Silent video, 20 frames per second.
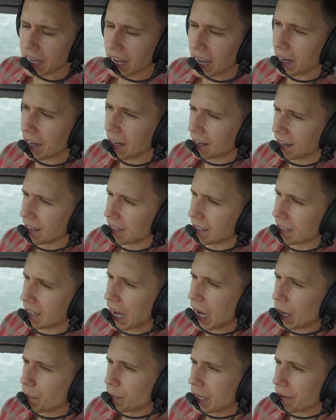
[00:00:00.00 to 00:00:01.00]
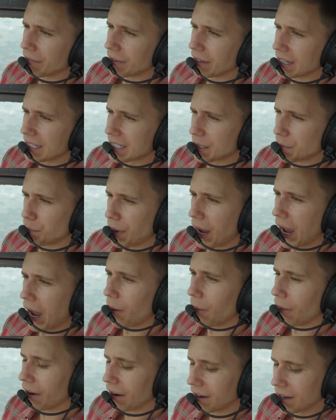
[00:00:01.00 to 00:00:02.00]
again. I'm giving it some
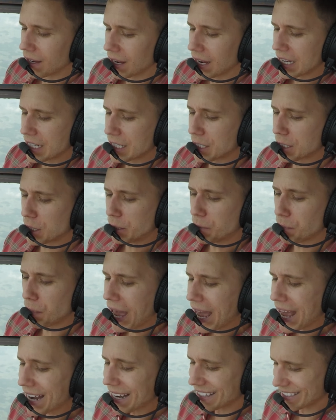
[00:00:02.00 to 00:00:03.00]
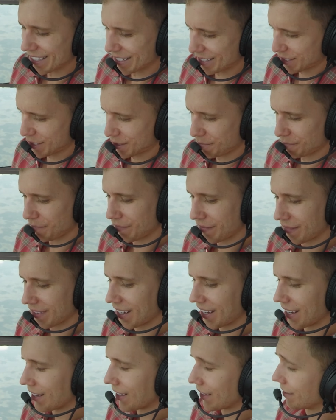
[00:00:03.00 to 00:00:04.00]
power. Spins.
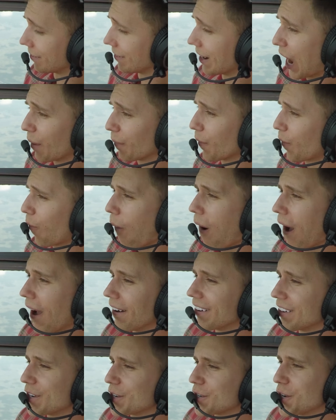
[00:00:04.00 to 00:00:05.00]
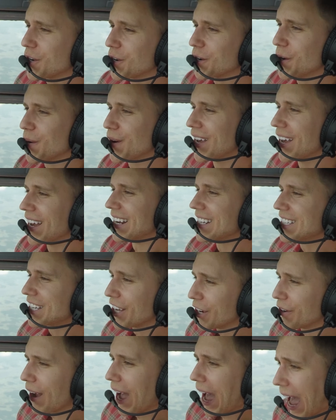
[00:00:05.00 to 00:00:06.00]
They're not required to do
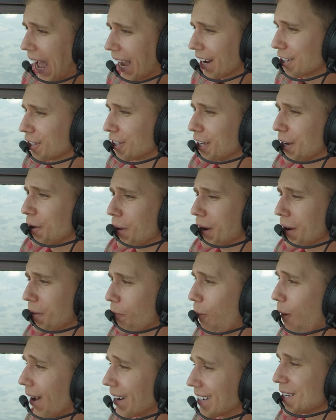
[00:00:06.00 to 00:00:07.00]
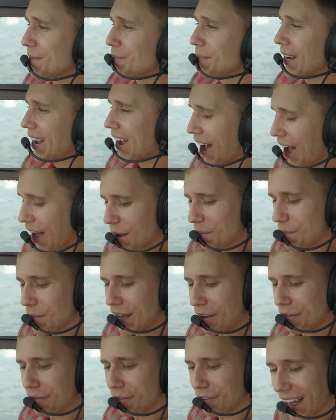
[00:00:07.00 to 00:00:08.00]
until you actually want to become
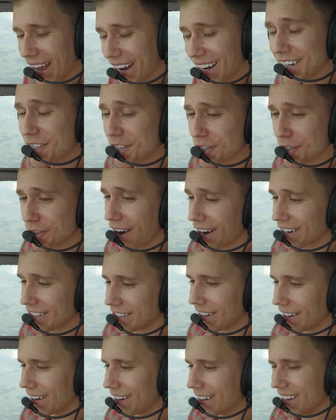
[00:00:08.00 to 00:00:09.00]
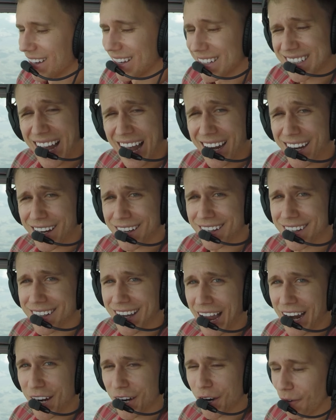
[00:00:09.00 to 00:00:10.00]
a flight instructor. Kind of
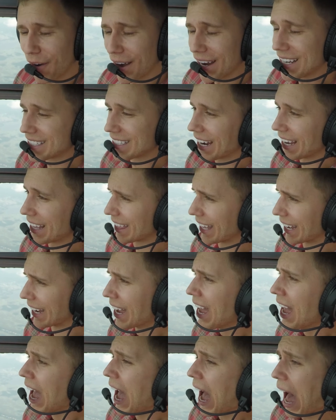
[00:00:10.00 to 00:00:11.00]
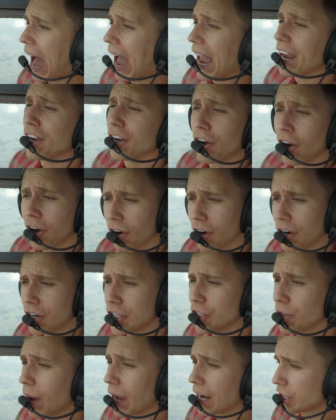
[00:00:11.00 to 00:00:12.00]
kind of crazy, I think. I
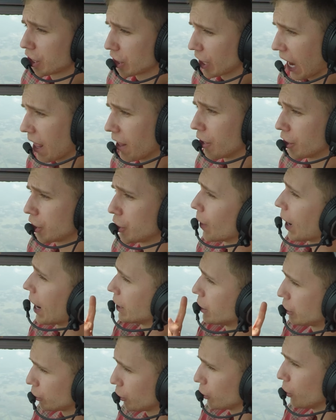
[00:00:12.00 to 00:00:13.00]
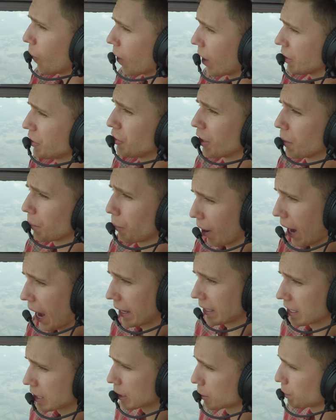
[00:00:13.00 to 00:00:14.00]
encourage you, I challenge you, I do want you to
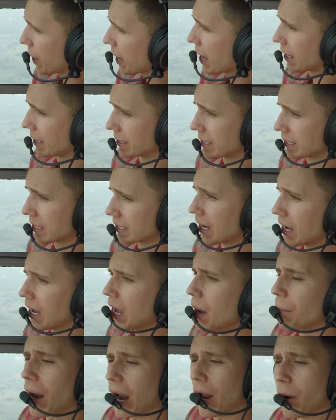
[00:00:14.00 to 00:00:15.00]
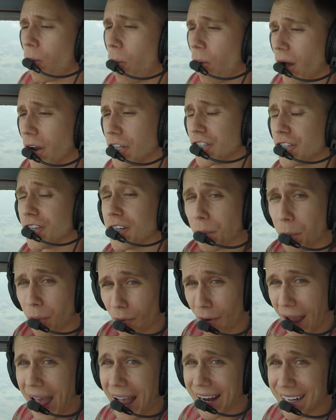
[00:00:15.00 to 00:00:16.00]
practice spins, but I want you to
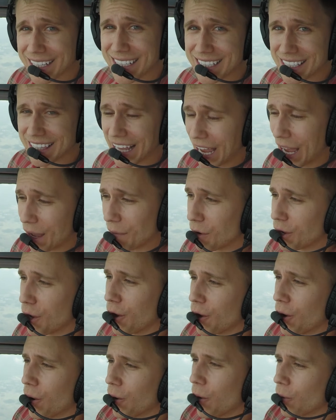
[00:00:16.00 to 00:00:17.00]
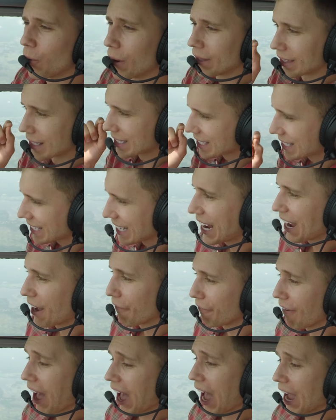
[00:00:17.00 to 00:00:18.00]
practice them with a C
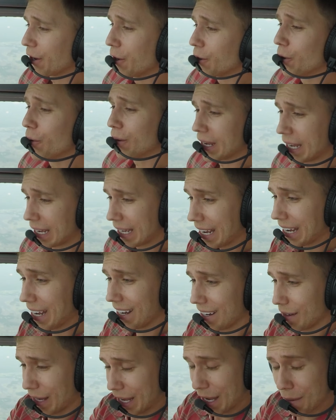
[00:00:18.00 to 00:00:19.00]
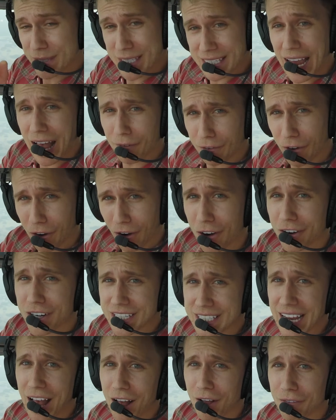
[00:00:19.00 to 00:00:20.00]
F I who he himself or
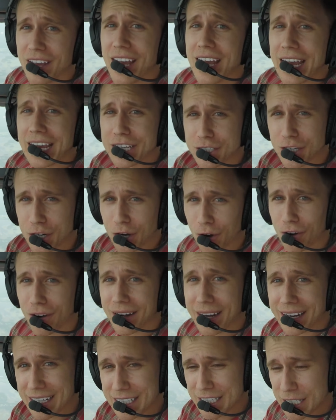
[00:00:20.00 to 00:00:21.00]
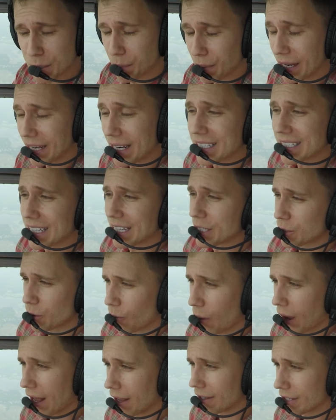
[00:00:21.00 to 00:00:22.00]
herself is current in spins
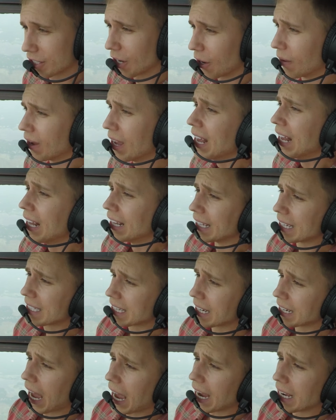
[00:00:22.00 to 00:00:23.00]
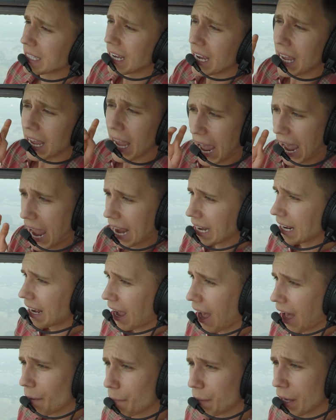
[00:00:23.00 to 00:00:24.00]
as well. So listen guys, any
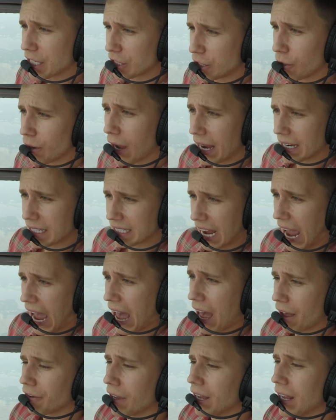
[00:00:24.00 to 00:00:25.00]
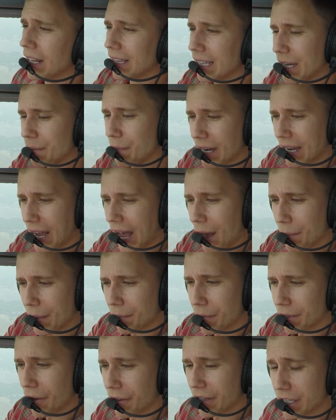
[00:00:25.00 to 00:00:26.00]
comments you guys have, leave me a
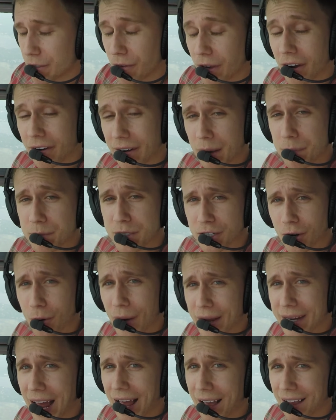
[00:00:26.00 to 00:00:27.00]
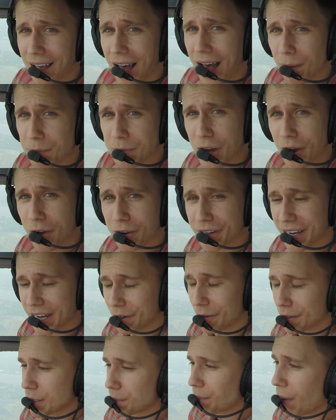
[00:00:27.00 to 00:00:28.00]
comment below this video on M zero A dot com. You know you'll
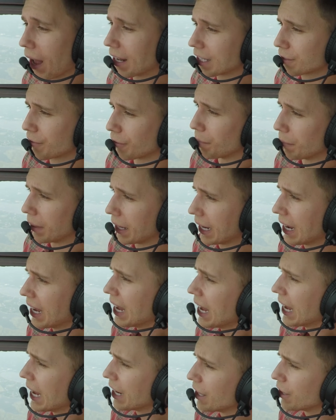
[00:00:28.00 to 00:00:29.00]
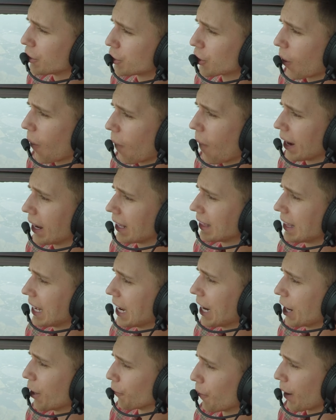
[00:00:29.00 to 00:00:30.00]
get a response from me. Enjoy
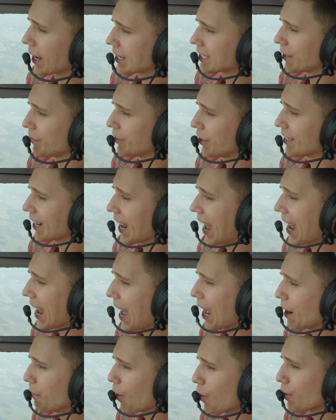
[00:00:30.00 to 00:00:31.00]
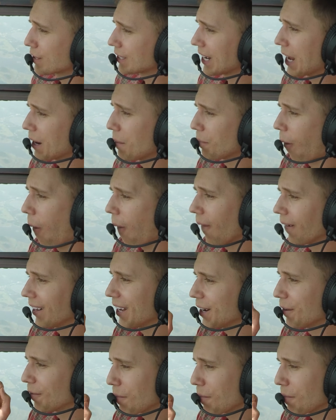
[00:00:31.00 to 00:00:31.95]
the rest of your day, and most importantly,